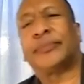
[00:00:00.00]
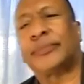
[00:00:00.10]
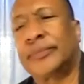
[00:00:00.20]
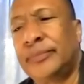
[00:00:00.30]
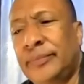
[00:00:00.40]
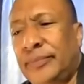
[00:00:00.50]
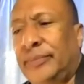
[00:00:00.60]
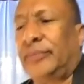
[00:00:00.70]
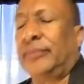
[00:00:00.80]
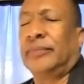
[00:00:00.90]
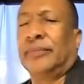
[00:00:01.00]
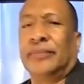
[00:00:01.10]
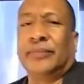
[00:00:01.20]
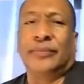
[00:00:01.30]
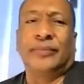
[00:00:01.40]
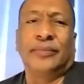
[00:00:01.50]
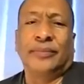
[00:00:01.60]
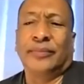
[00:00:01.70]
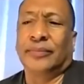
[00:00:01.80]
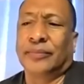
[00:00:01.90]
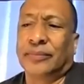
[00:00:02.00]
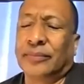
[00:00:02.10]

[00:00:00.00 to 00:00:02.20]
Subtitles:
(no one is talking)